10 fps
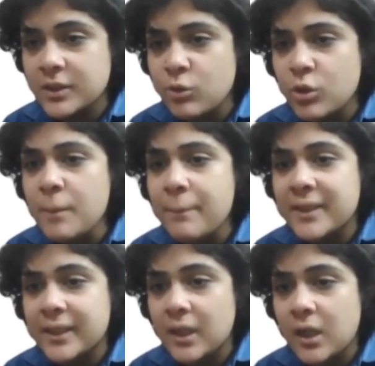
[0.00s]
The Sutta
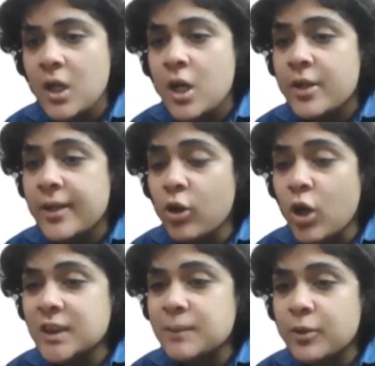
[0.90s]
Pitaka
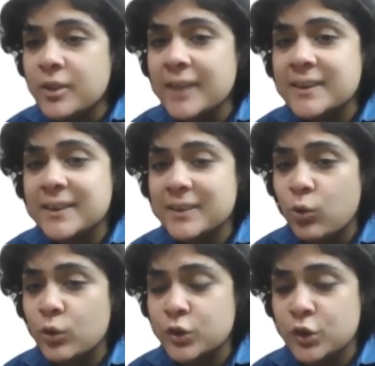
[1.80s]
records Buddha's
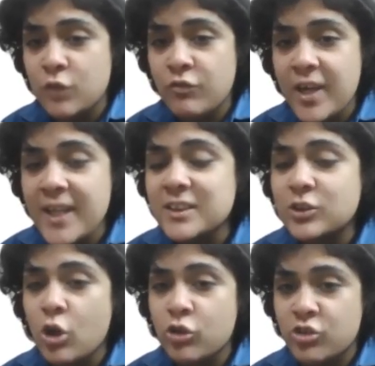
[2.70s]
discourses on various
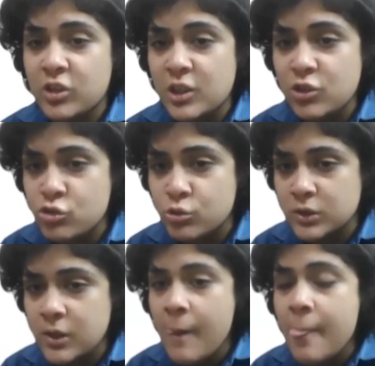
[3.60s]
doctrinal
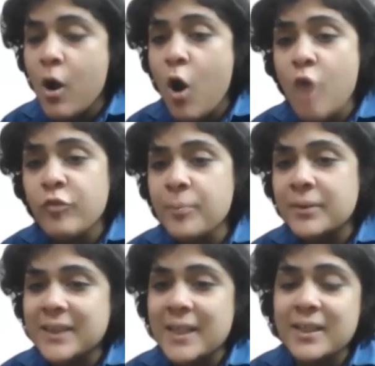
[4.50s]
issues, often
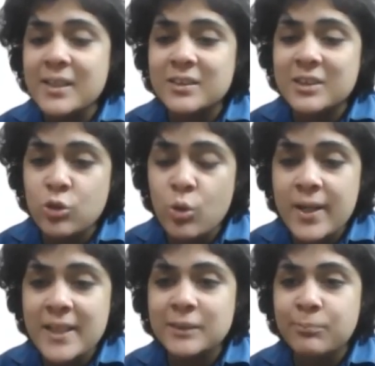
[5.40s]
presented in
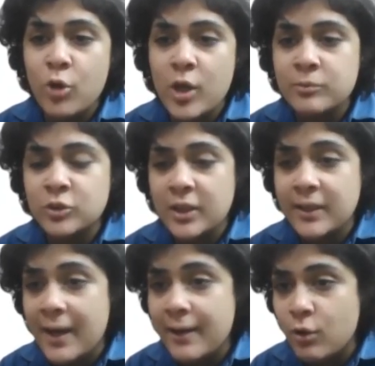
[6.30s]
stories, poems, or
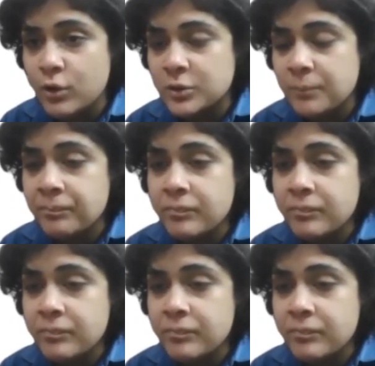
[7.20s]
dialogues.